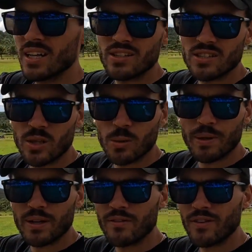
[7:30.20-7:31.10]
There's a little
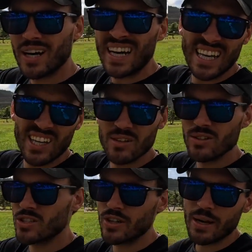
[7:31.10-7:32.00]
bit of
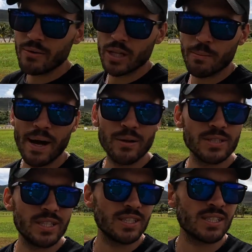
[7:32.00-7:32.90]
hills, or not really
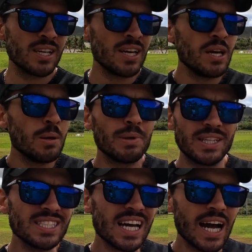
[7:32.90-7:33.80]
mountains,
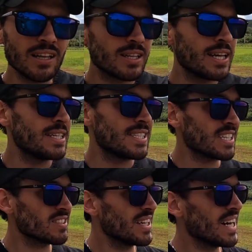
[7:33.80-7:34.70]
but this island has
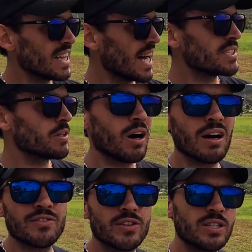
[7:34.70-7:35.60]
actually a lot to
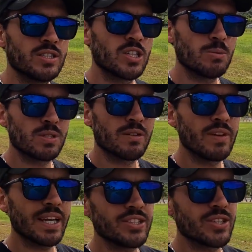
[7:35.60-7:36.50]
offer in terms of
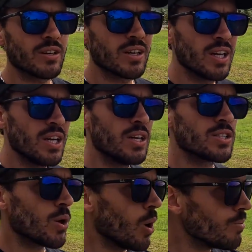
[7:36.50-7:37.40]
nature.
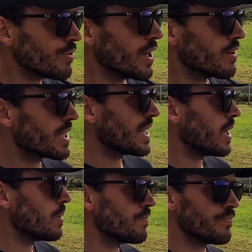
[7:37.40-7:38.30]
So hopefully I'll get
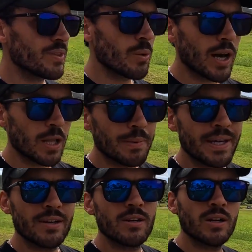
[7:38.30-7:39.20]
out while I'm
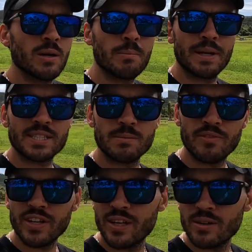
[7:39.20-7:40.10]
here, make
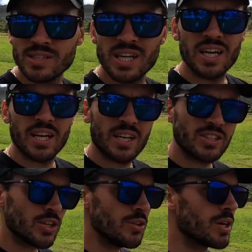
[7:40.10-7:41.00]
some videos,
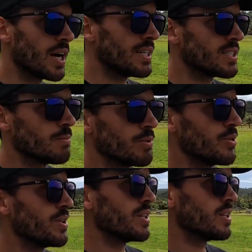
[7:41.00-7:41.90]
and show you guys the
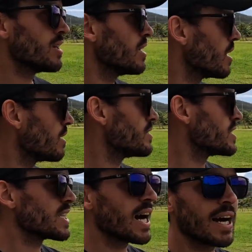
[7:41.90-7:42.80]
beauty of
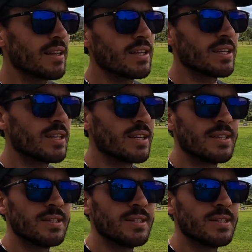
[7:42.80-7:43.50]
this island.